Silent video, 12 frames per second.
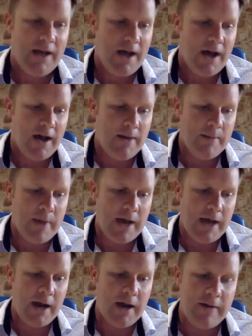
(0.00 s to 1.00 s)
And
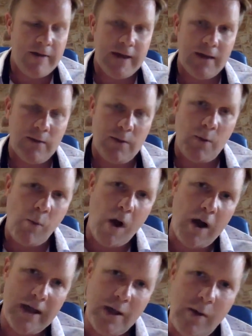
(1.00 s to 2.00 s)
I think the
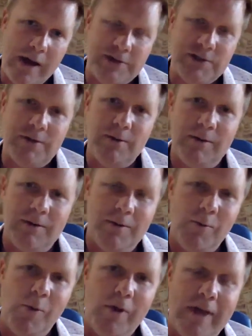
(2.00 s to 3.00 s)
why question,
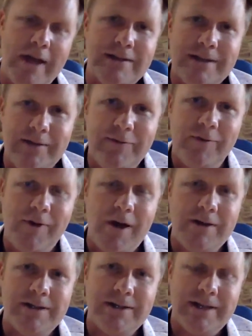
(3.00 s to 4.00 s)
what that did for
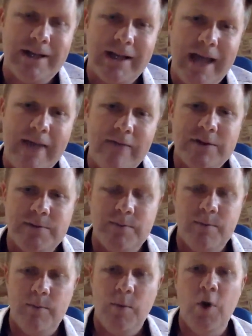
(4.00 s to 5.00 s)
us is it gave us
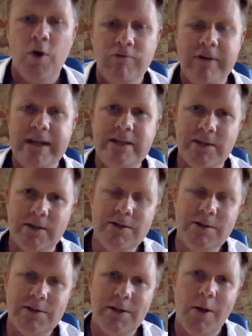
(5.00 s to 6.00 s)
more
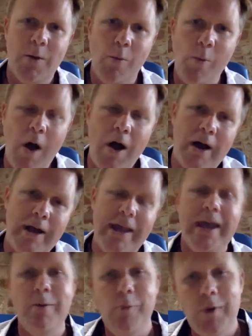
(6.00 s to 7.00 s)
reasons why it